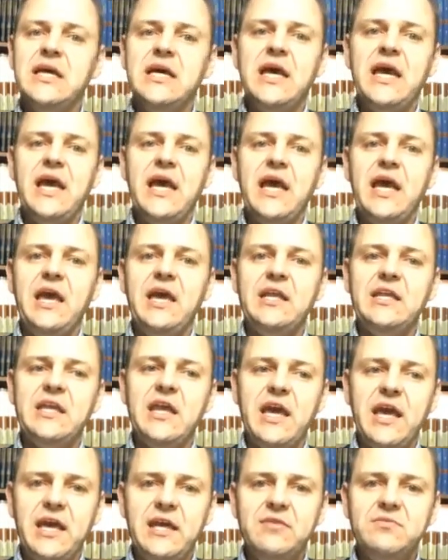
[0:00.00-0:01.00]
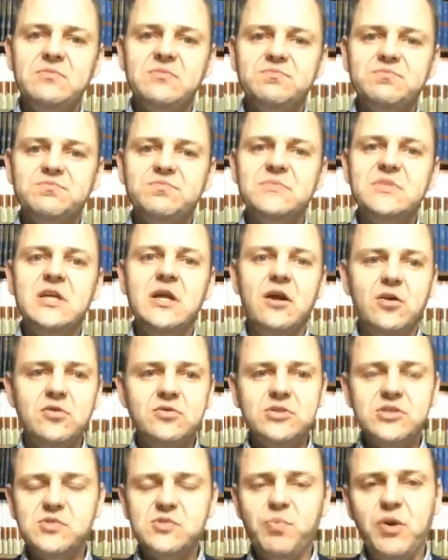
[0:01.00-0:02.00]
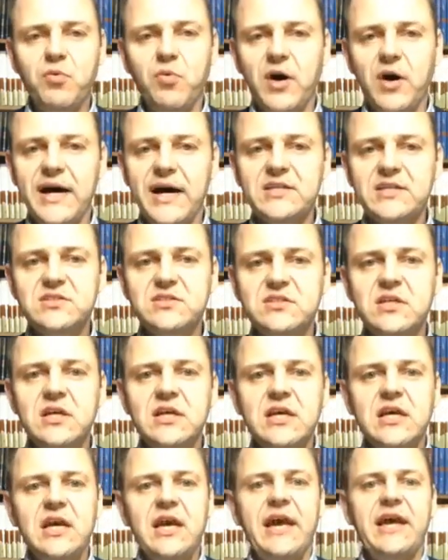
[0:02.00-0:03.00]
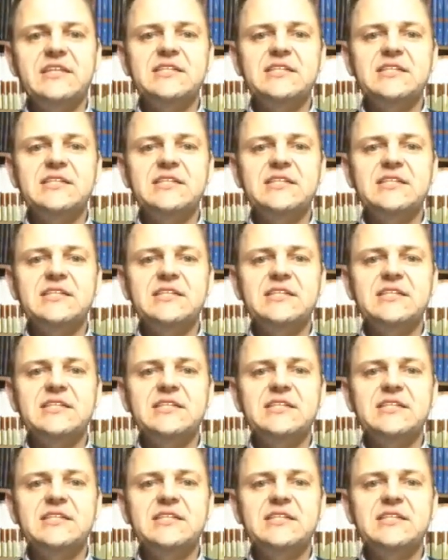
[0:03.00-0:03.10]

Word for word: and and you know just be wise. As